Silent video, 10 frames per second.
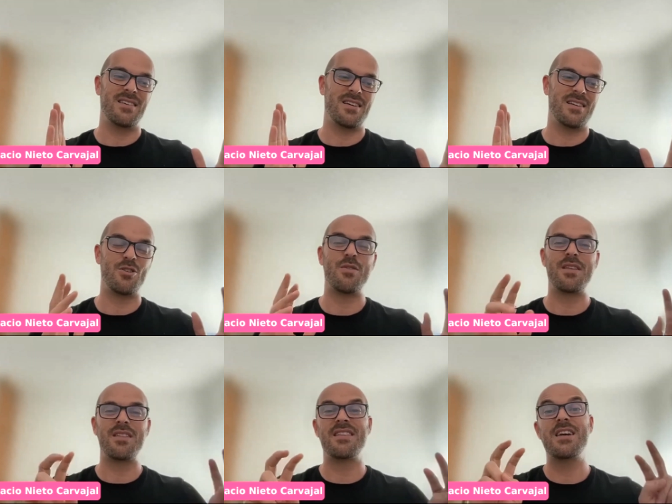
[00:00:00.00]

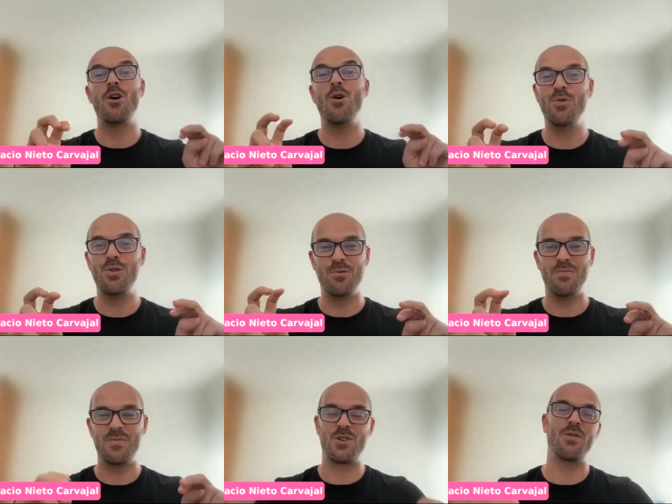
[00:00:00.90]
something that they owe you.
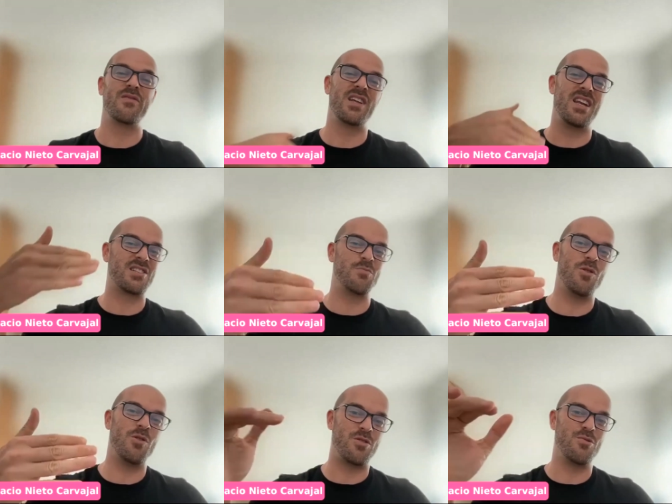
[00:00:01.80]
So if the next
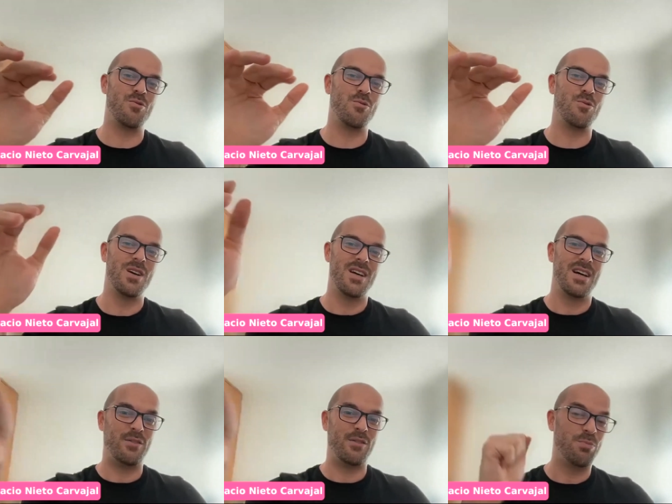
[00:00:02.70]
month you
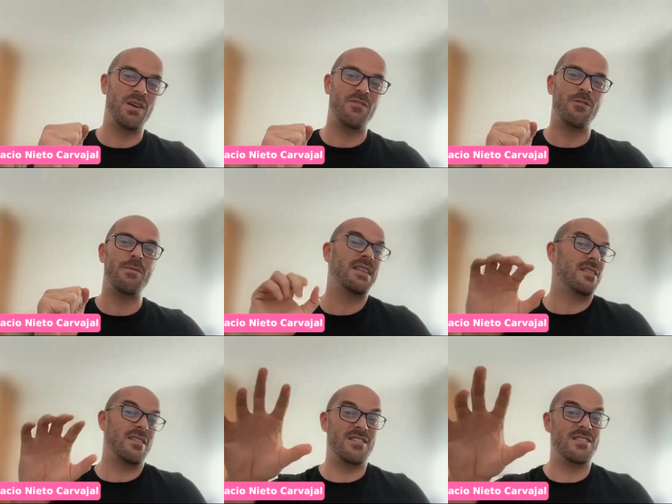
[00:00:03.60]
have to pay for VAT,
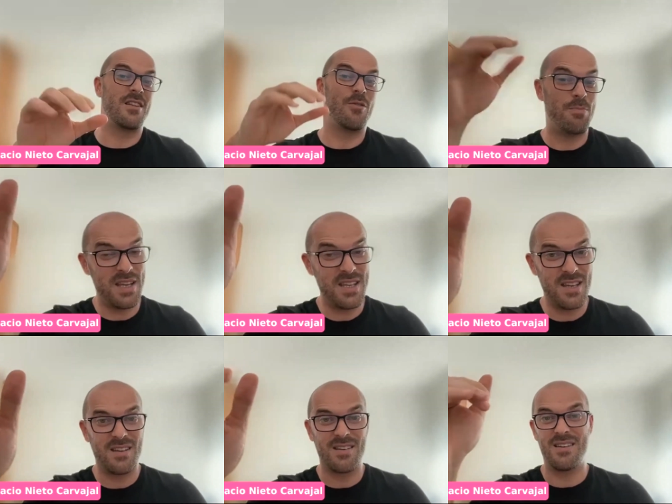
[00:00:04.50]
instead of
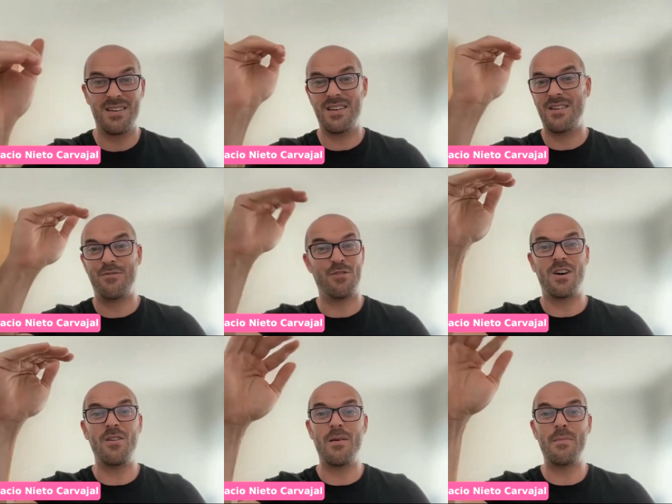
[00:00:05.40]
paying for the
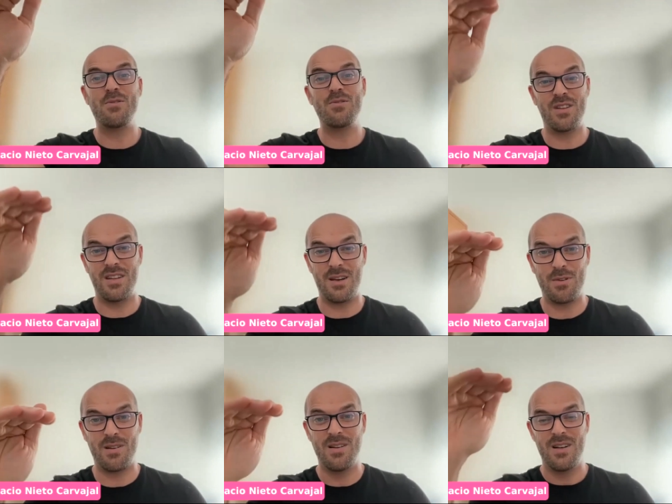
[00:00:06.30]
whole amount, they
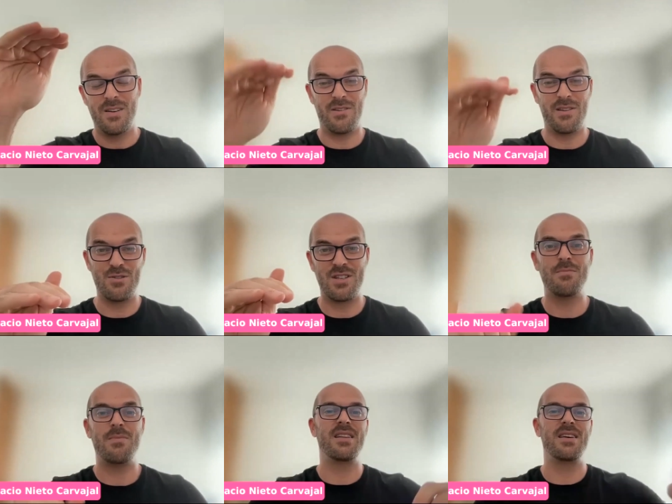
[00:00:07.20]
will reduce it
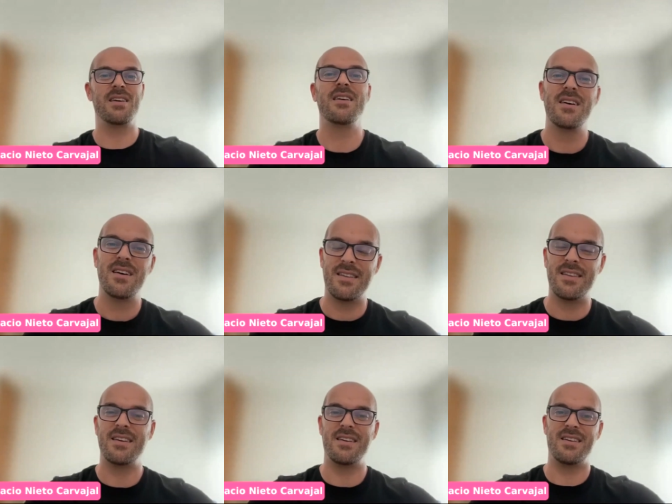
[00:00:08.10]
by
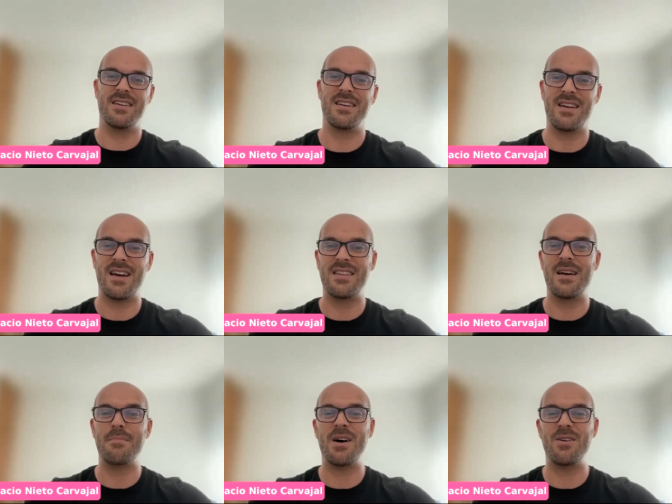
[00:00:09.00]
the
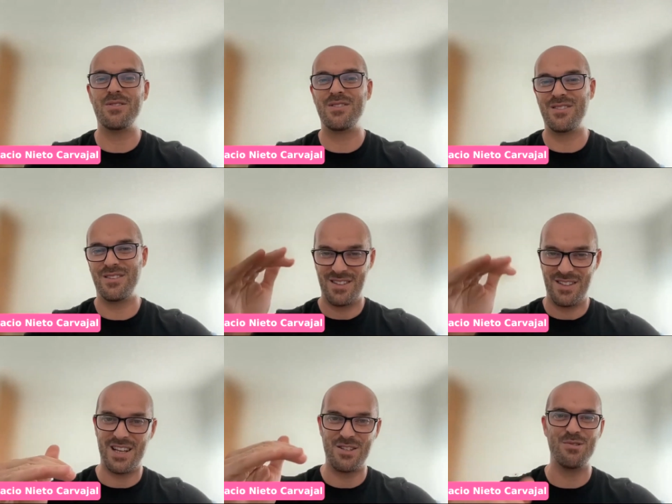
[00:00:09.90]
amount
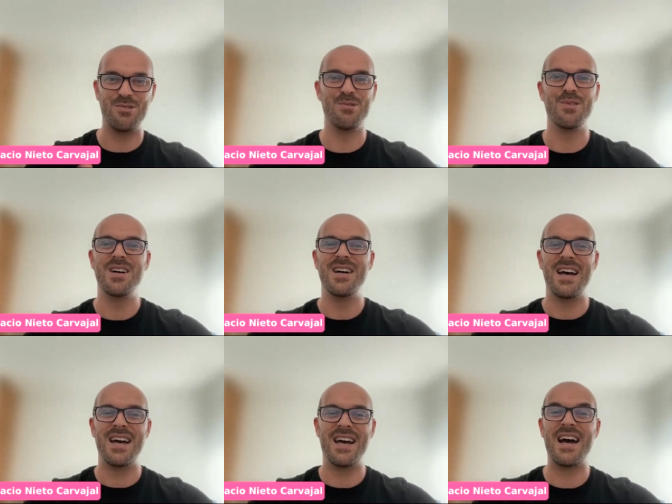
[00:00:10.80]
that you
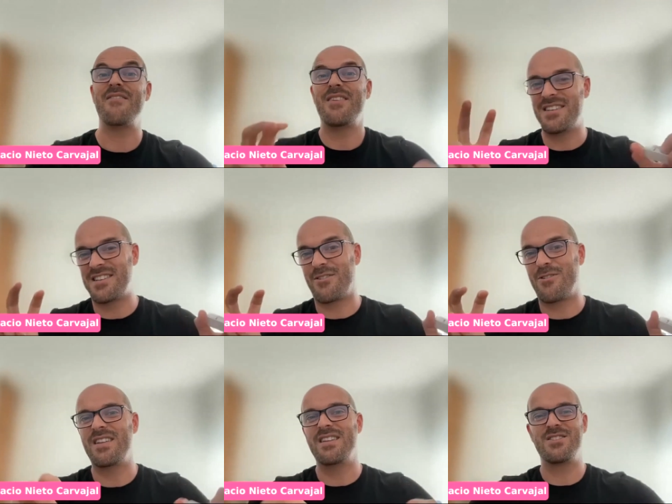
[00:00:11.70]
have as a
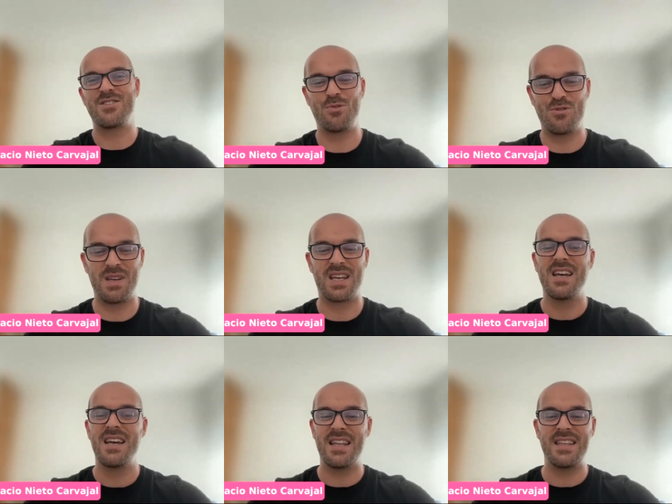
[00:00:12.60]
credit, so to speak.
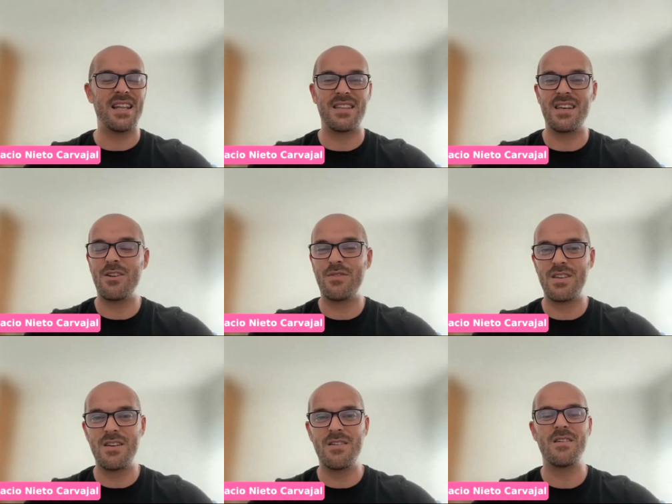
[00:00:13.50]
And then at the end of the
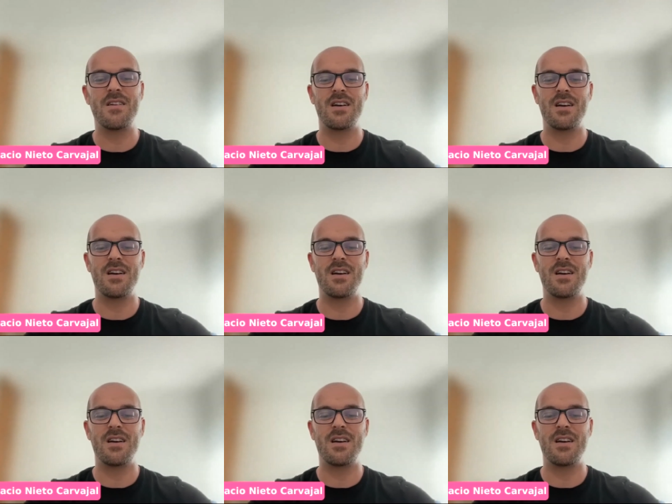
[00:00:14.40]
year,